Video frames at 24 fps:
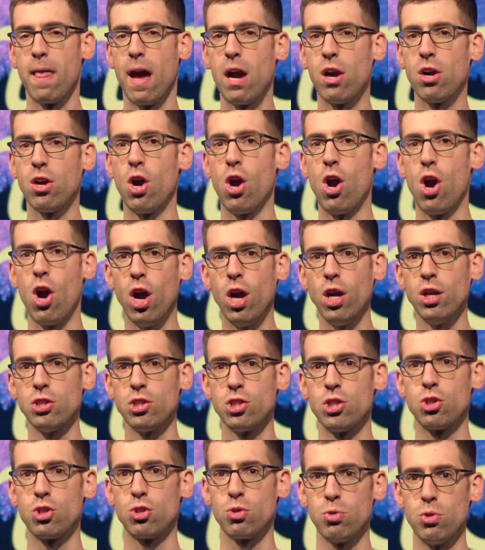our
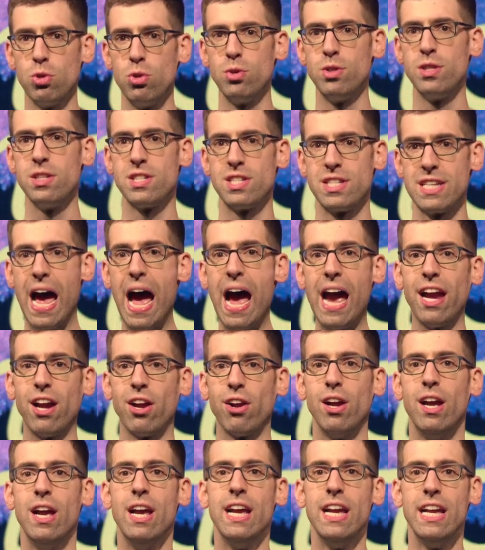heart's true
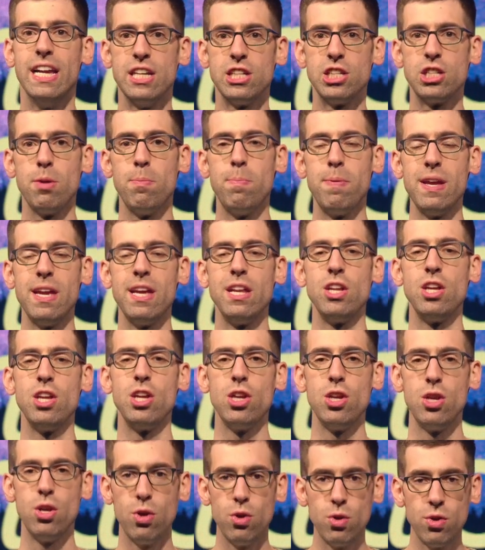desire is to be in
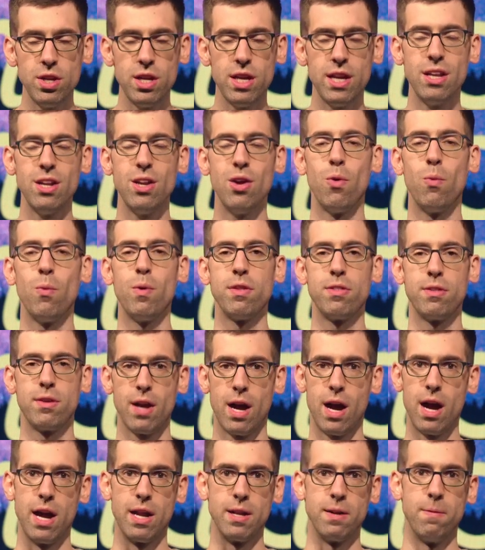union with
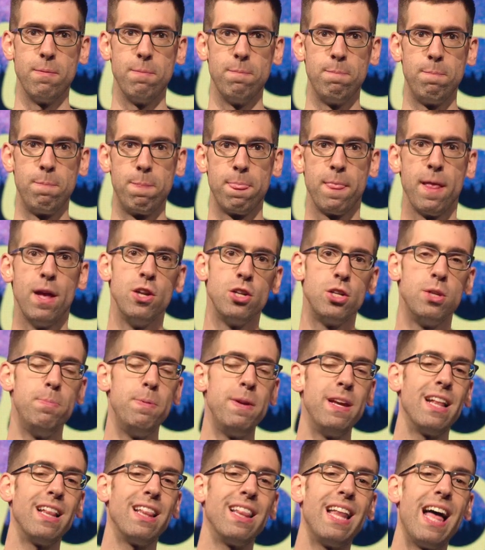God, to
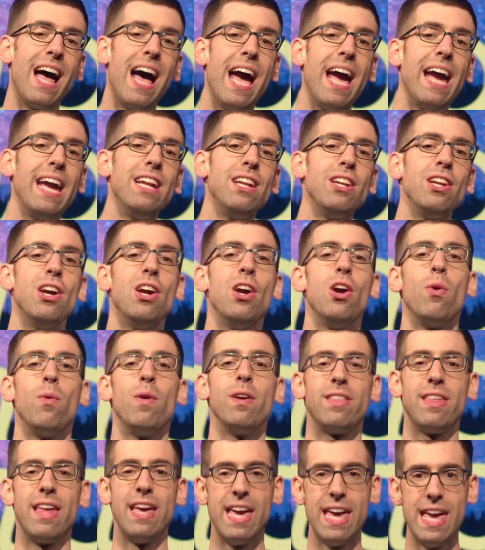be aligned
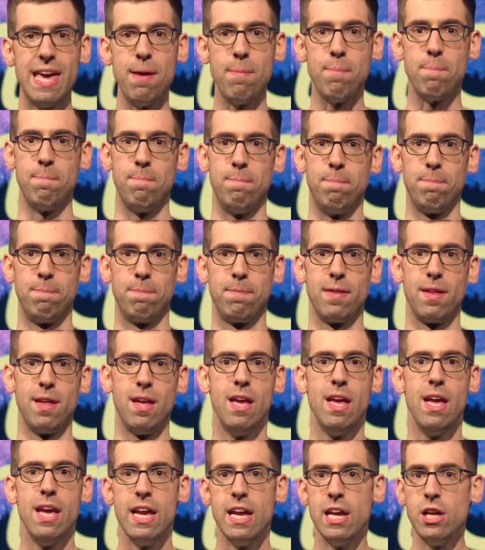with Him,
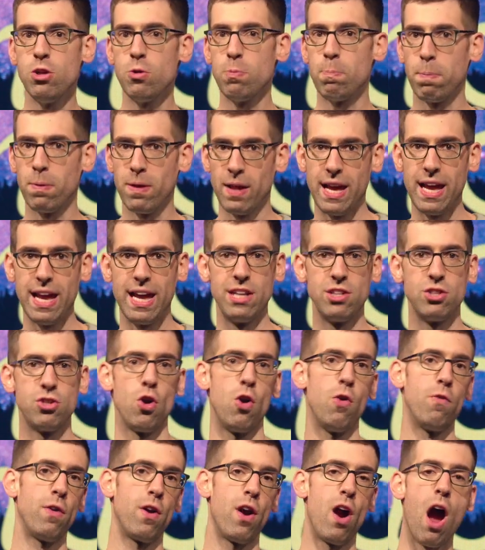His plans
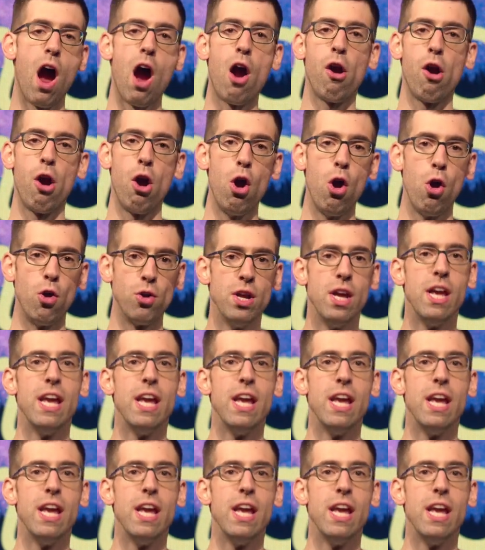over our own,